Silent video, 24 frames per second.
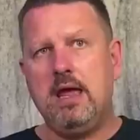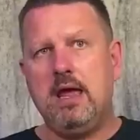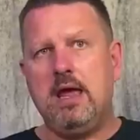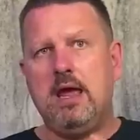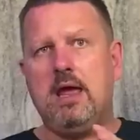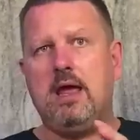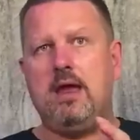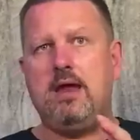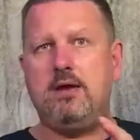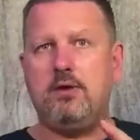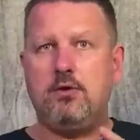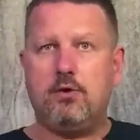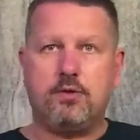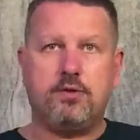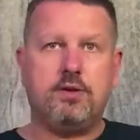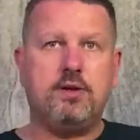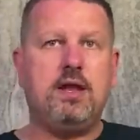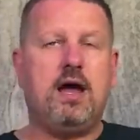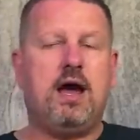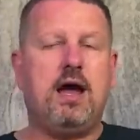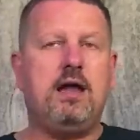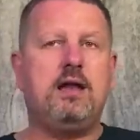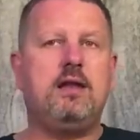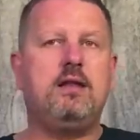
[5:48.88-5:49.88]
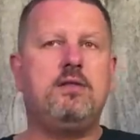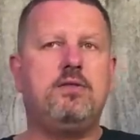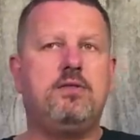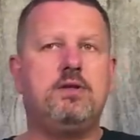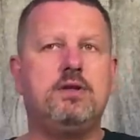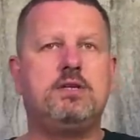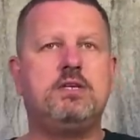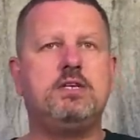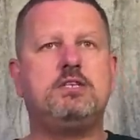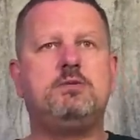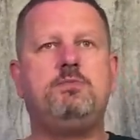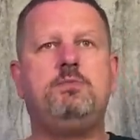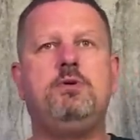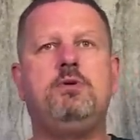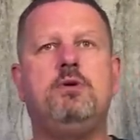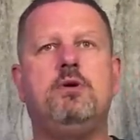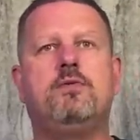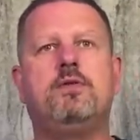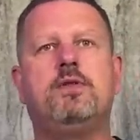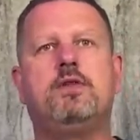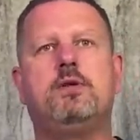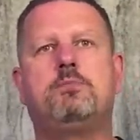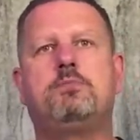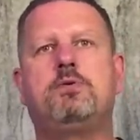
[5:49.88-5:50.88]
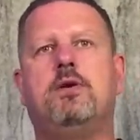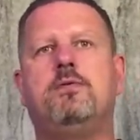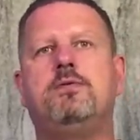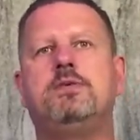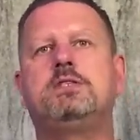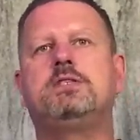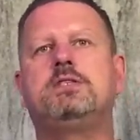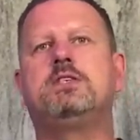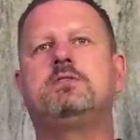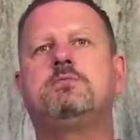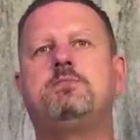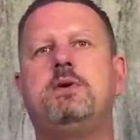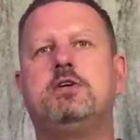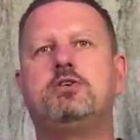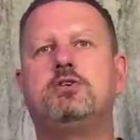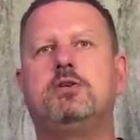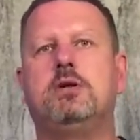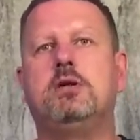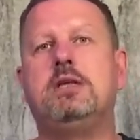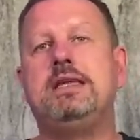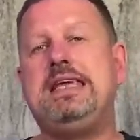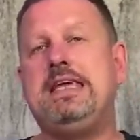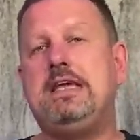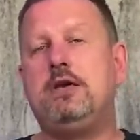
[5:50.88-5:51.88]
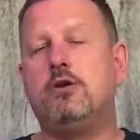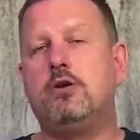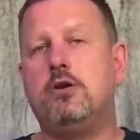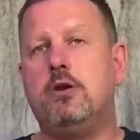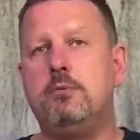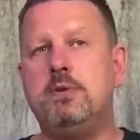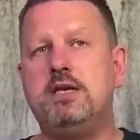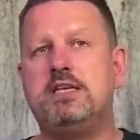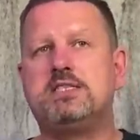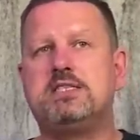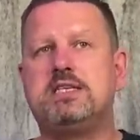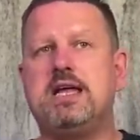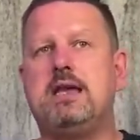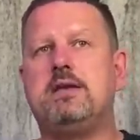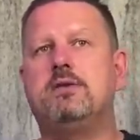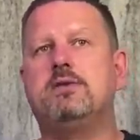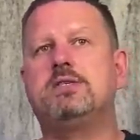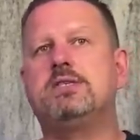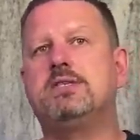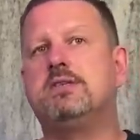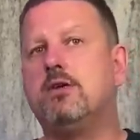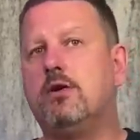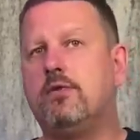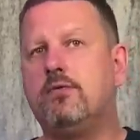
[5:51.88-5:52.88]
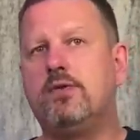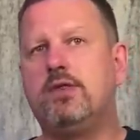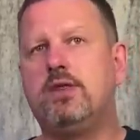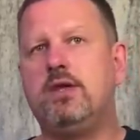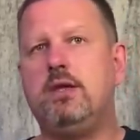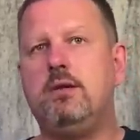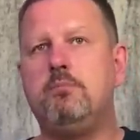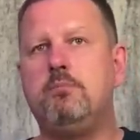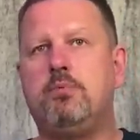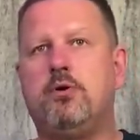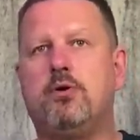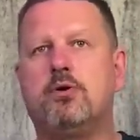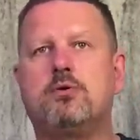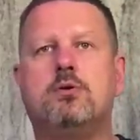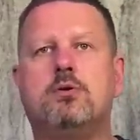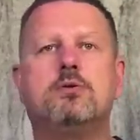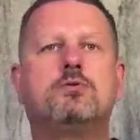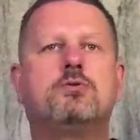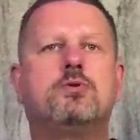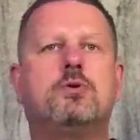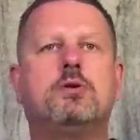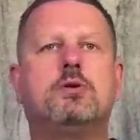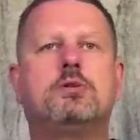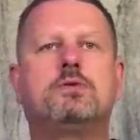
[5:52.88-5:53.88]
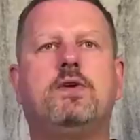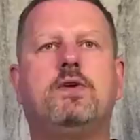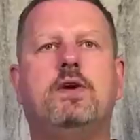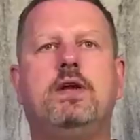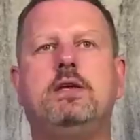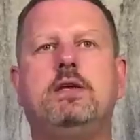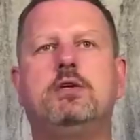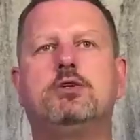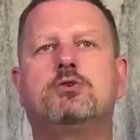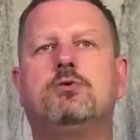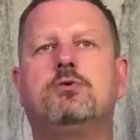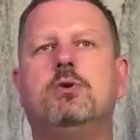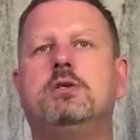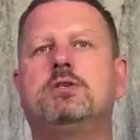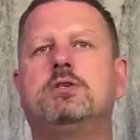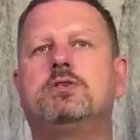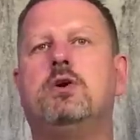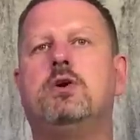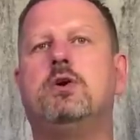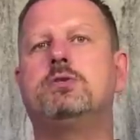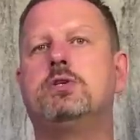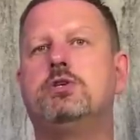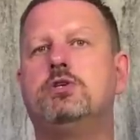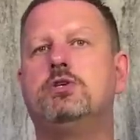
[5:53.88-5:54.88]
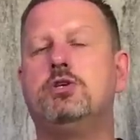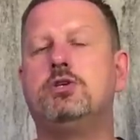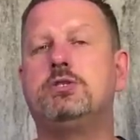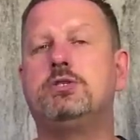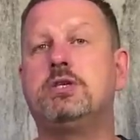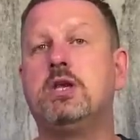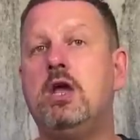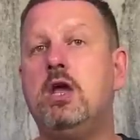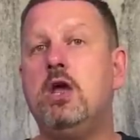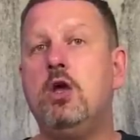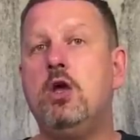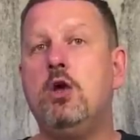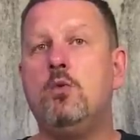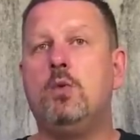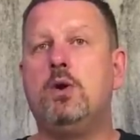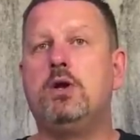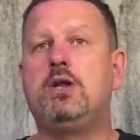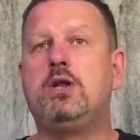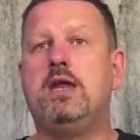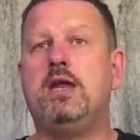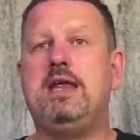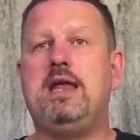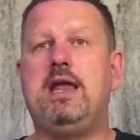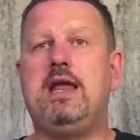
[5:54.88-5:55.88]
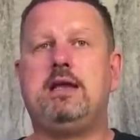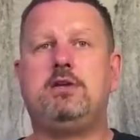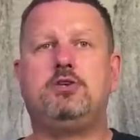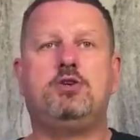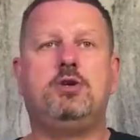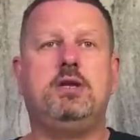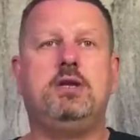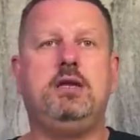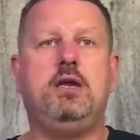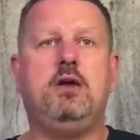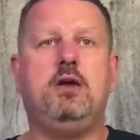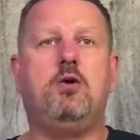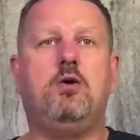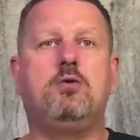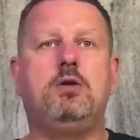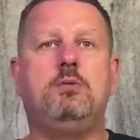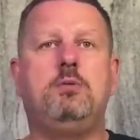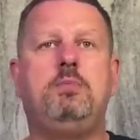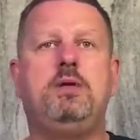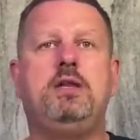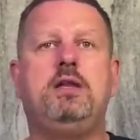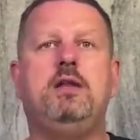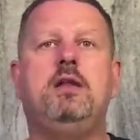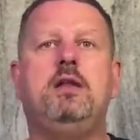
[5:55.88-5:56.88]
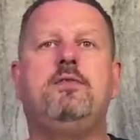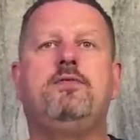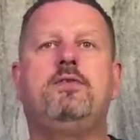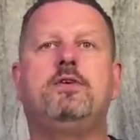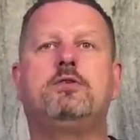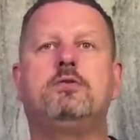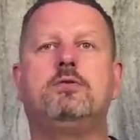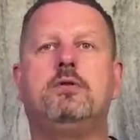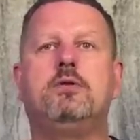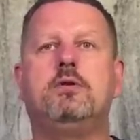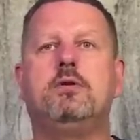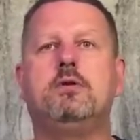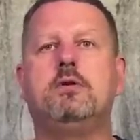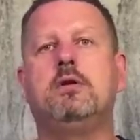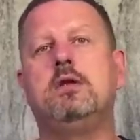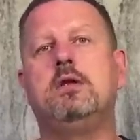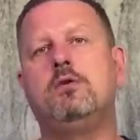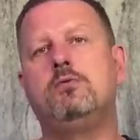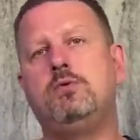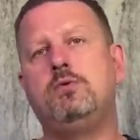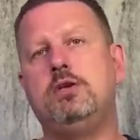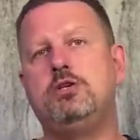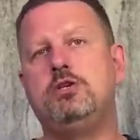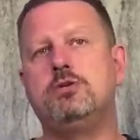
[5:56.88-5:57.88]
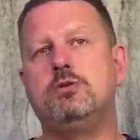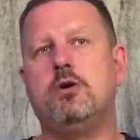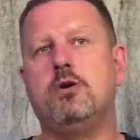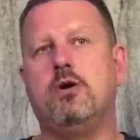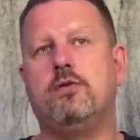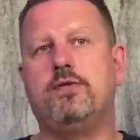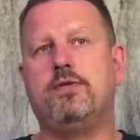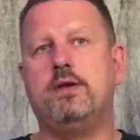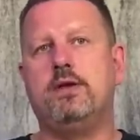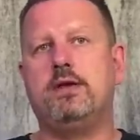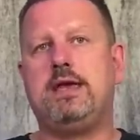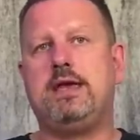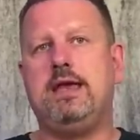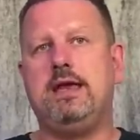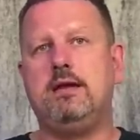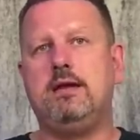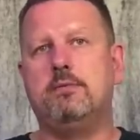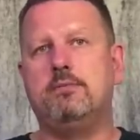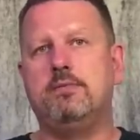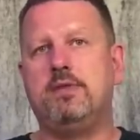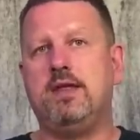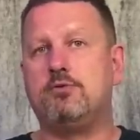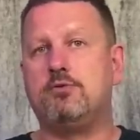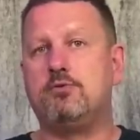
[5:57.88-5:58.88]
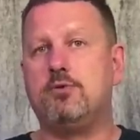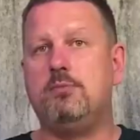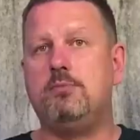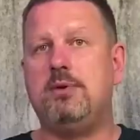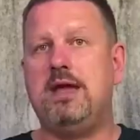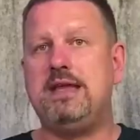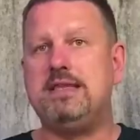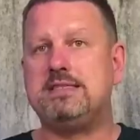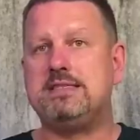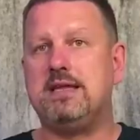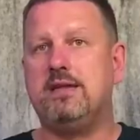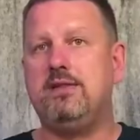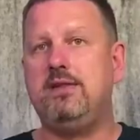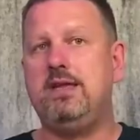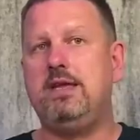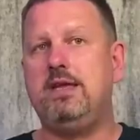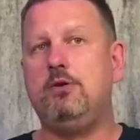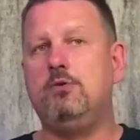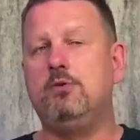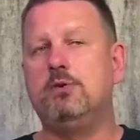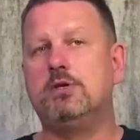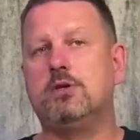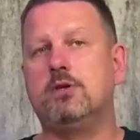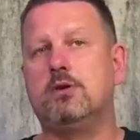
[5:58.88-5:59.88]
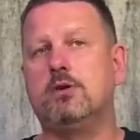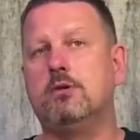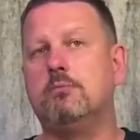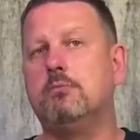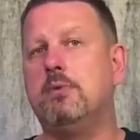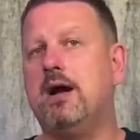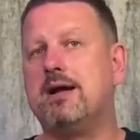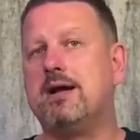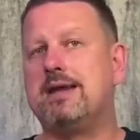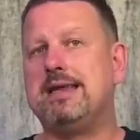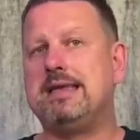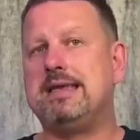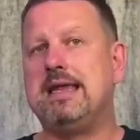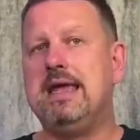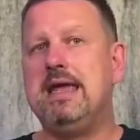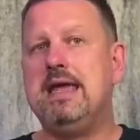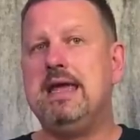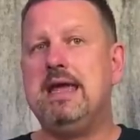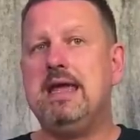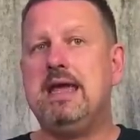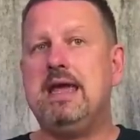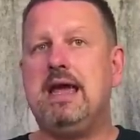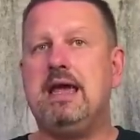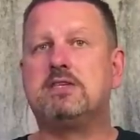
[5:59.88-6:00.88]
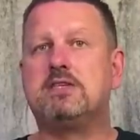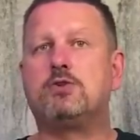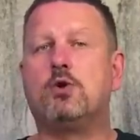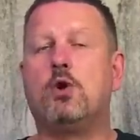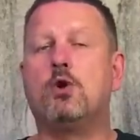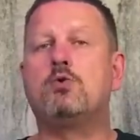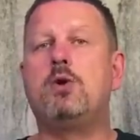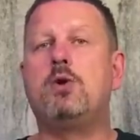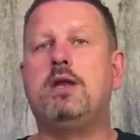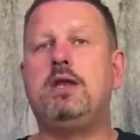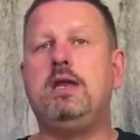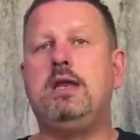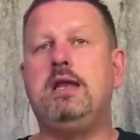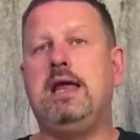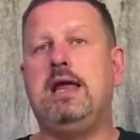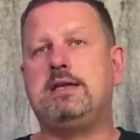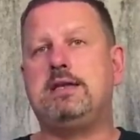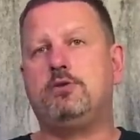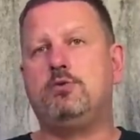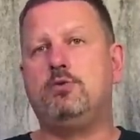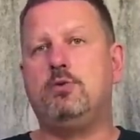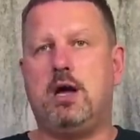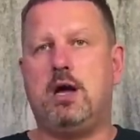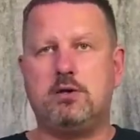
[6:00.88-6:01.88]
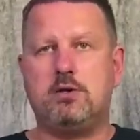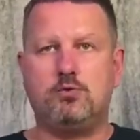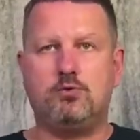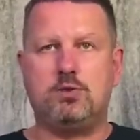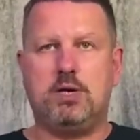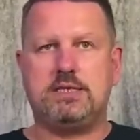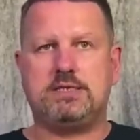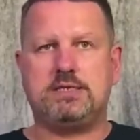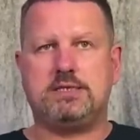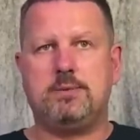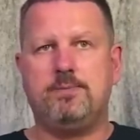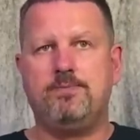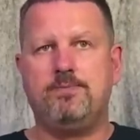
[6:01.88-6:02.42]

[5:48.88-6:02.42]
In Northern Ireland, the dispute over the province's special economic status and over the import controls for English grilled sausages, which can actually only be delivered to the region of the kingdom that remains in the EU internal market, has already led to unrest.